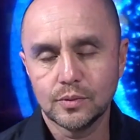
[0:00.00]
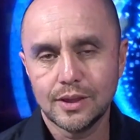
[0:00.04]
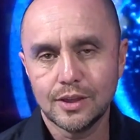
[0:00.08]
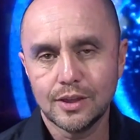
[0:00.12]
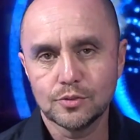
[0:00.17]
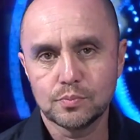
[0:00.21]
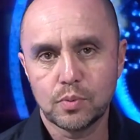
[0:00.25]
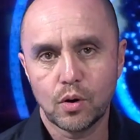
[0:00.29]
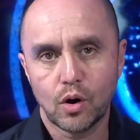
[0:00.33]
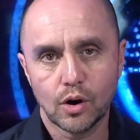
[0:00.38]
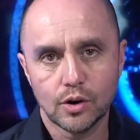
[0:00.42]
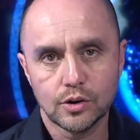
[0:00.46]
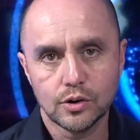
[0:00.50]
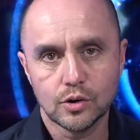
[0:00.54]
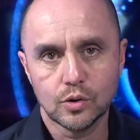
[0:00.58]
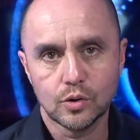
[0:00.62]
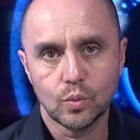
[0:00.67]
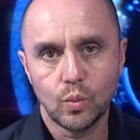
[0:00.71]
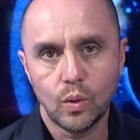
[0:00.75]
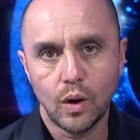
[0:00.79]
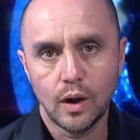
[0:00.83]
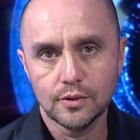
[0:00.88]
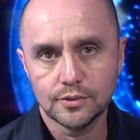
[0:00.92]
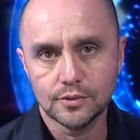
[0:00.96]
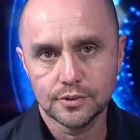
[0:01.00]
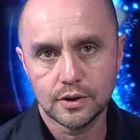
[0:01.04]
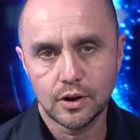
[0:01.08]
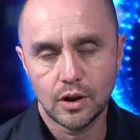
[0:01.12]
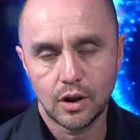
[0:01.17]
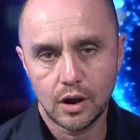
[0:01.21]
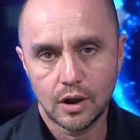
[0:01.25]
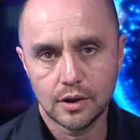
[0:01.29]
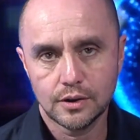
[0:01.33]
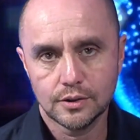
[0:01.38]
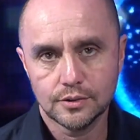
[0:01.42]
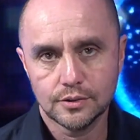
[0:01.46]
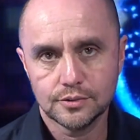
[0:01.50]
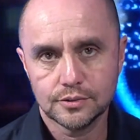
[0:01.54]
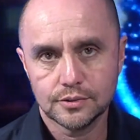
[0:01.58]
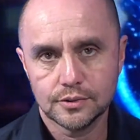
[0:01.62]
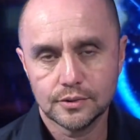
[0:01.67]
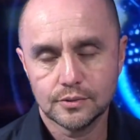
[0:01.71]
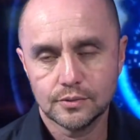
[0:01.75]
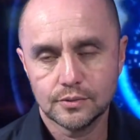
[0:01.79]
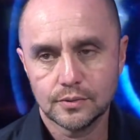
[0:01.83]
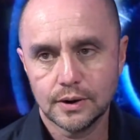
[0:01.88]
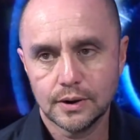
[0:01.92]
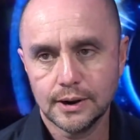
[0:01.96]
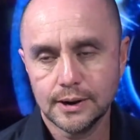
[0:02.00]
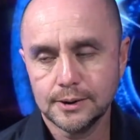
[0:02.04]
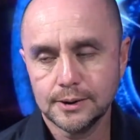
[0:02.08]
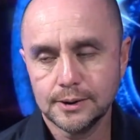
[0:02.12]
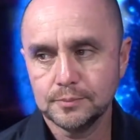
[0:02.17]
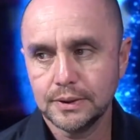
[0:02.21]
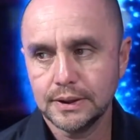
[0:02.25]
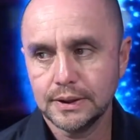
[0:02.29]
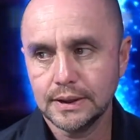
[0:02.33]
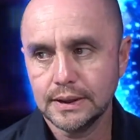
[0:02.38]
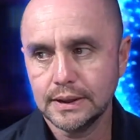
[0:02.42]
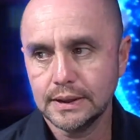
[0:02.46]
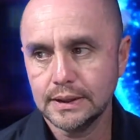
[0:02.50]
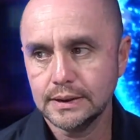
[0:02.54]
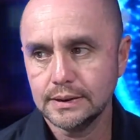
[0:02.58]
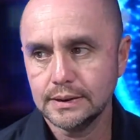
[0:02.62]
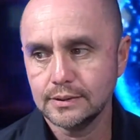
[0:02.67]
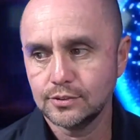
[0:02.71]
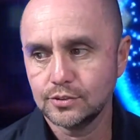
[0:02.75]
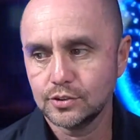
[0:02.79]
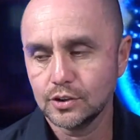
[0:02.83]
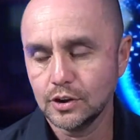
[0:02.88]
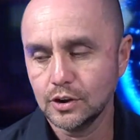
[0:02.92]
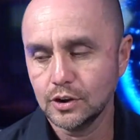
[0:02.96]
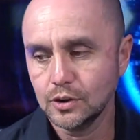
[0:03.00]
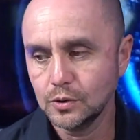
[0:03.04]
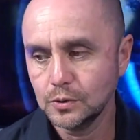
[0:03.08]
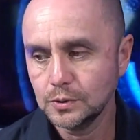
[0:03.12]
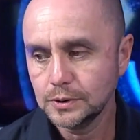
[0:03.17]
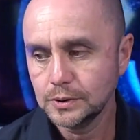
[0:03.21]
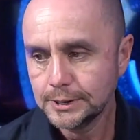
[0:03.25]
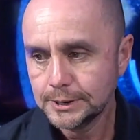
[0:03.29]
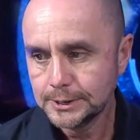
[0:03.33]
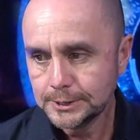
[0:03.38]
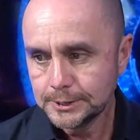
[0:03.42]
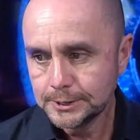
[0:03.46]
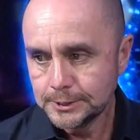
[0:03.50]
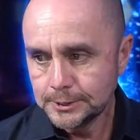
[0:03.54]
his partner wasn't honest, right? And so mm-hmm.